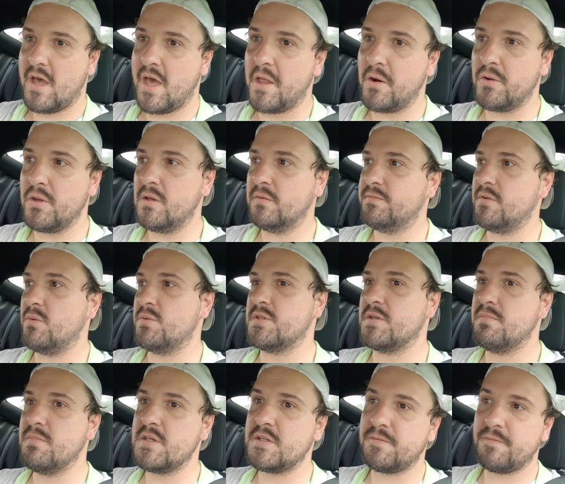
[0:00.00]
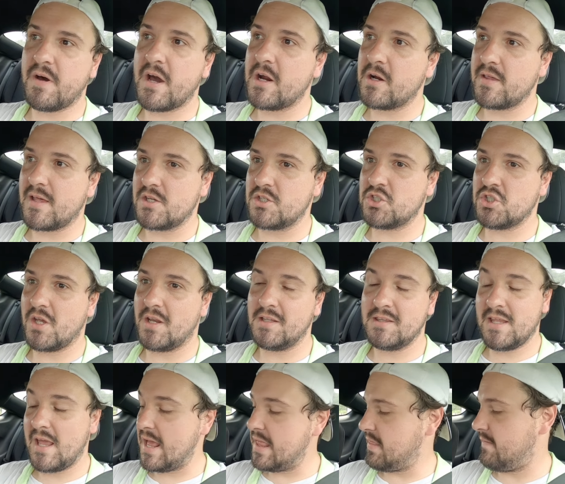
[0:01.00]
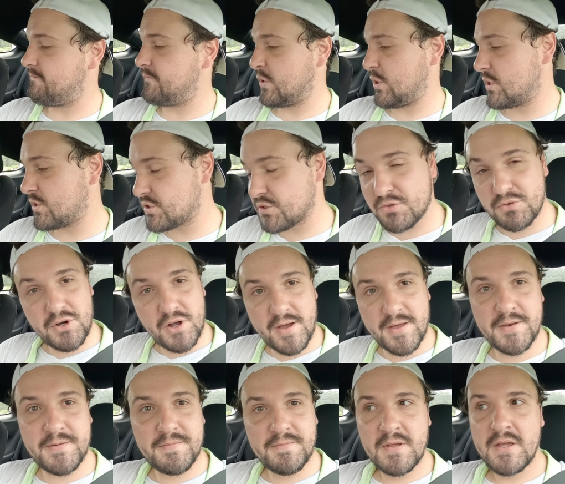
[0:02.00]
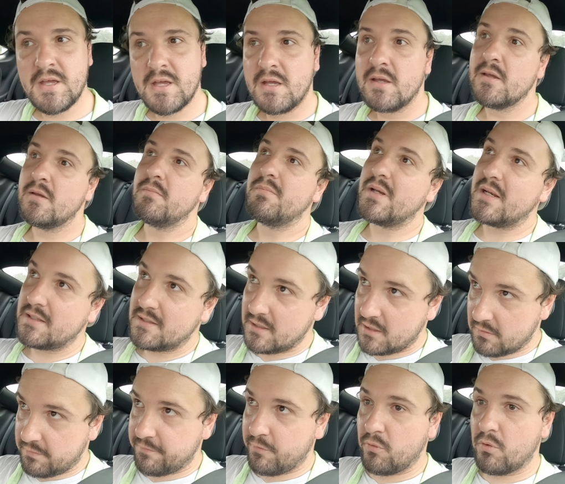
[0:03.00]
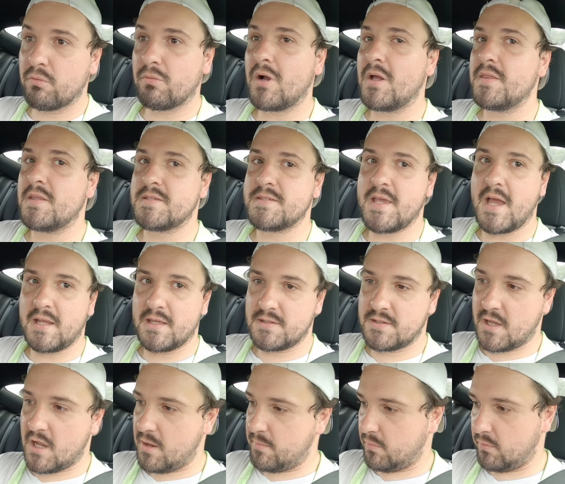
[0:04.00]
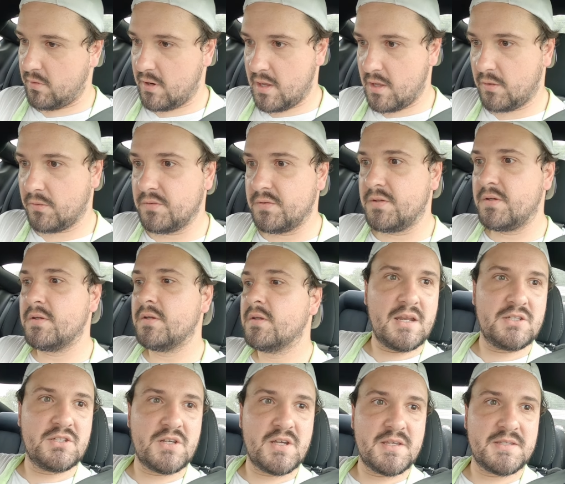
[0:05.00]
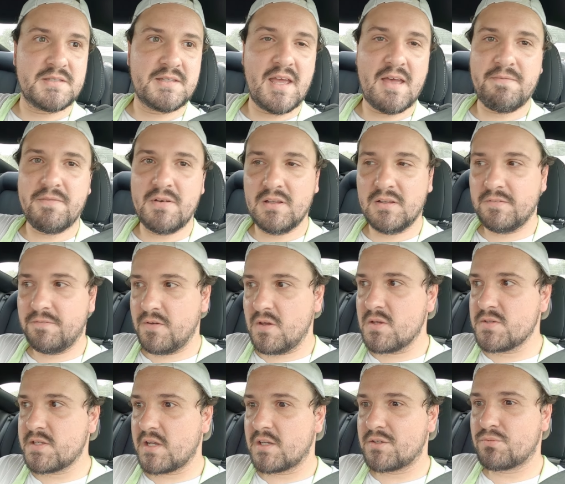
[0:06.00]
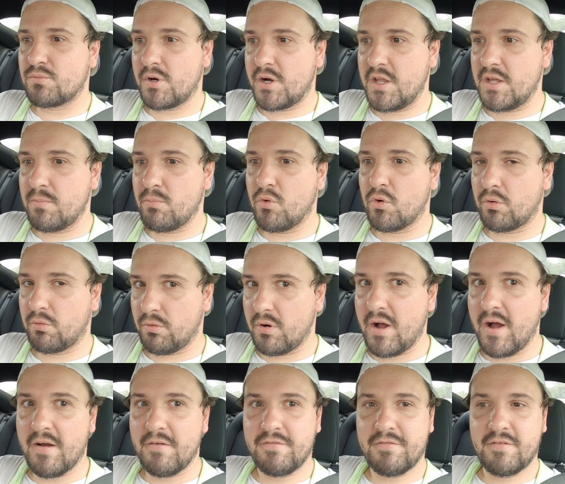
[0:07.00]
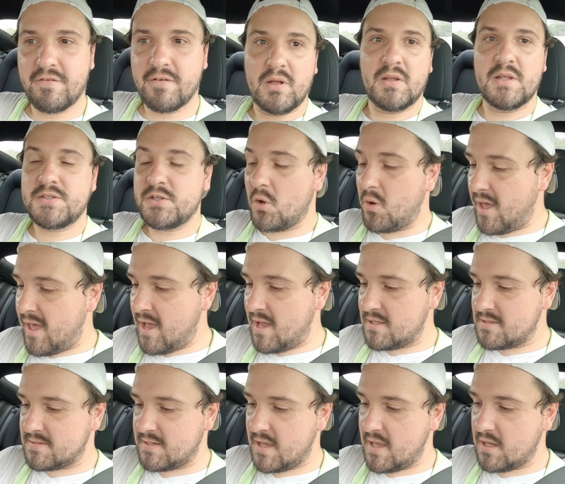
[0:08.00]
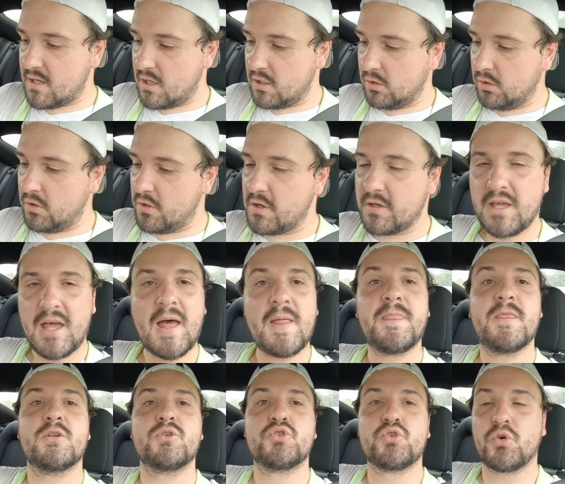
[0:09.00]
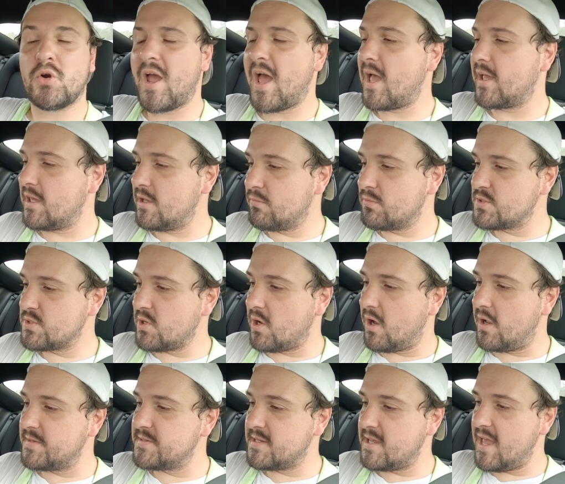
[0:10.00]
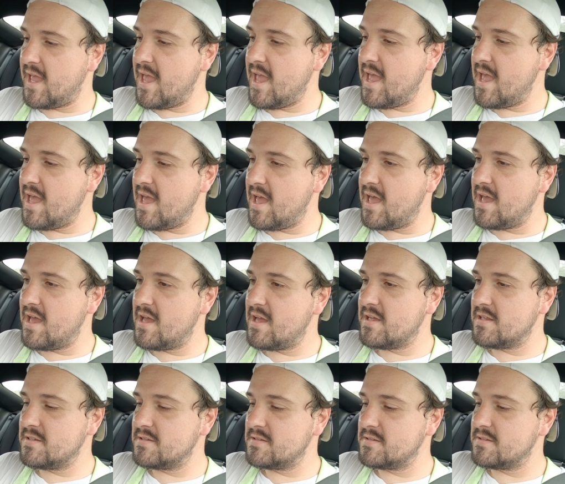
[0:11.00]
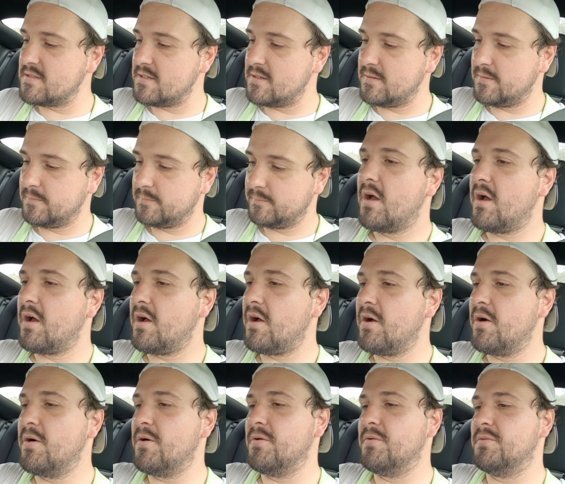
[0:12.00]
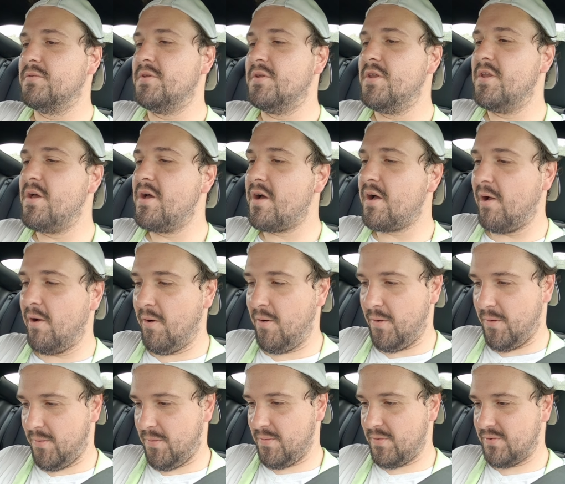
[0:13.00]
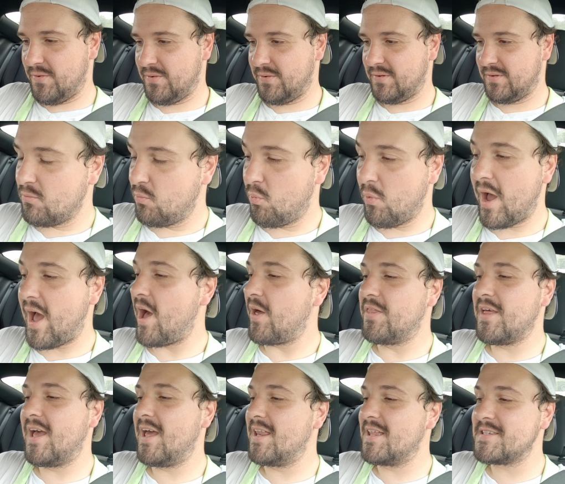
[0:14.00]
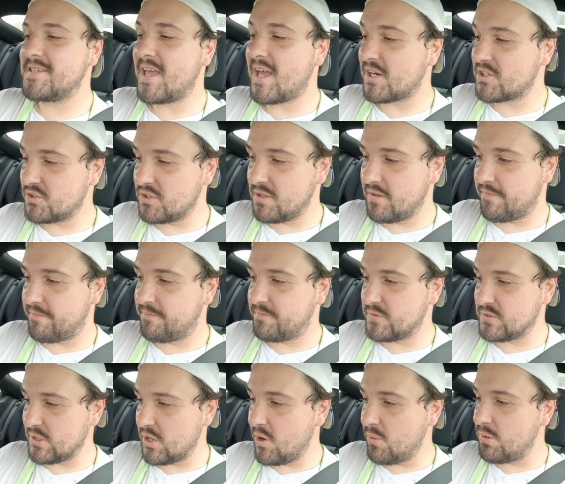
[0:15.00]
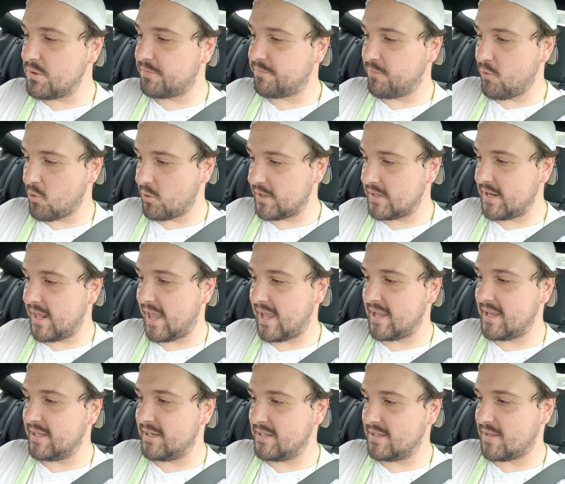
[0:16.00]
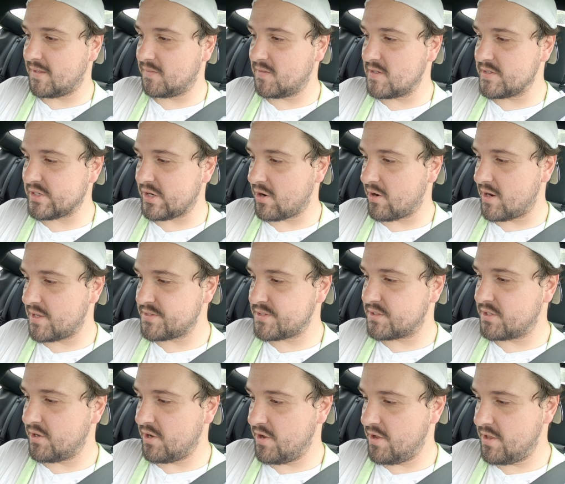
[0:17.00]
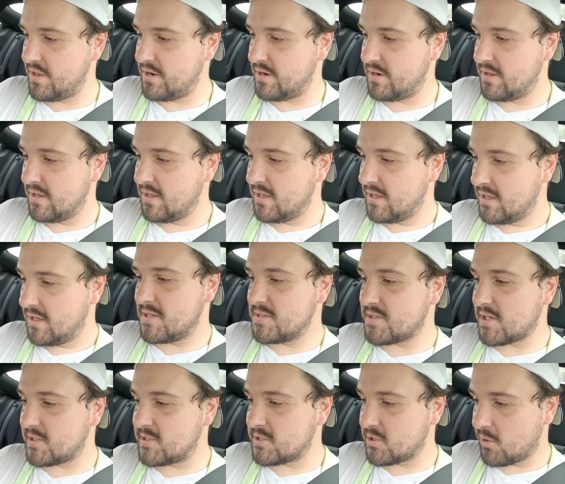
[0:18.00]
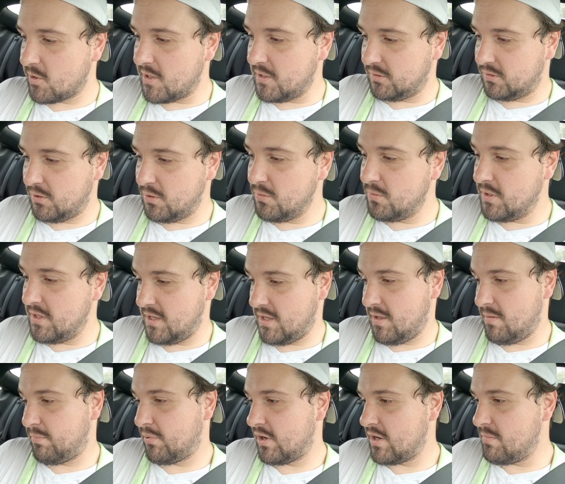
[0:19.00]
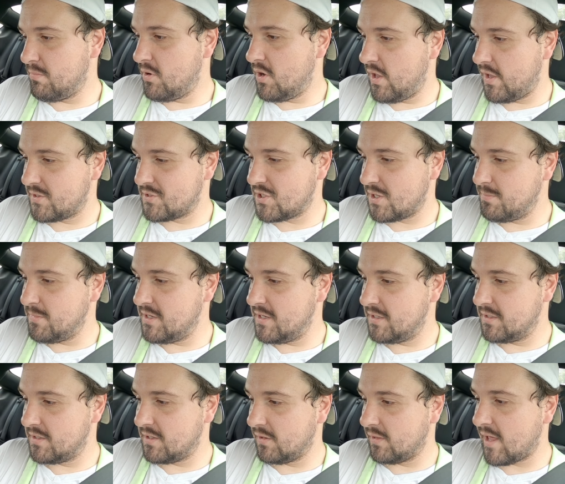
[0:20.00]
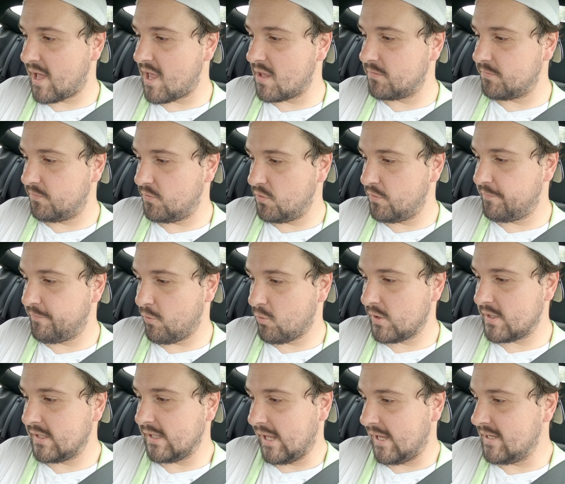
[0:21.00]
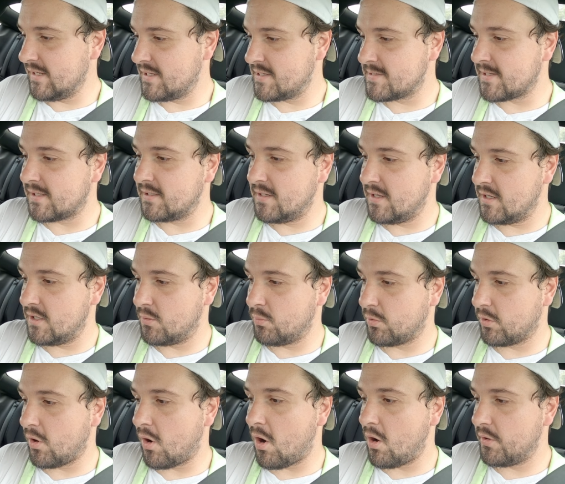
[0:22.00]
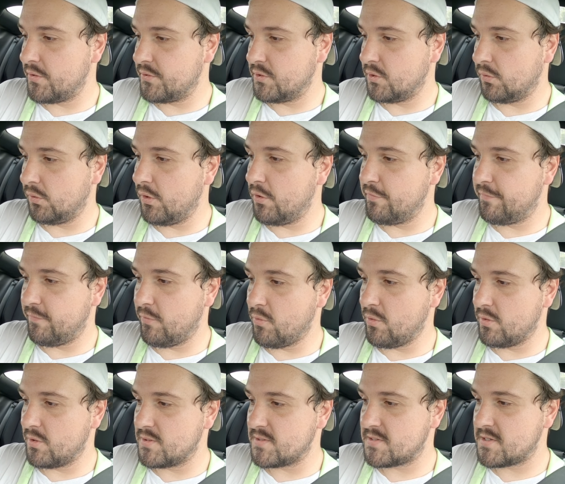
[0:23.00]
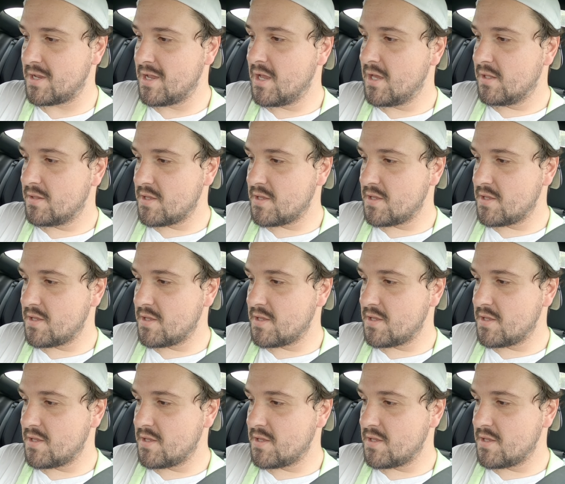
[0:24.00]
I don't know if it was a misfire that shut it down the first run, but it did a full run the second time around, and it just definitely feels like it's running more rough. But let's go ahead and take a look at the draggy results. And oh no, wow, that is actually the slowest 40 to 80 that this car has done since I started tuning it, pretty much. I mean, the last few 40 to 80s I did were all in the low fours.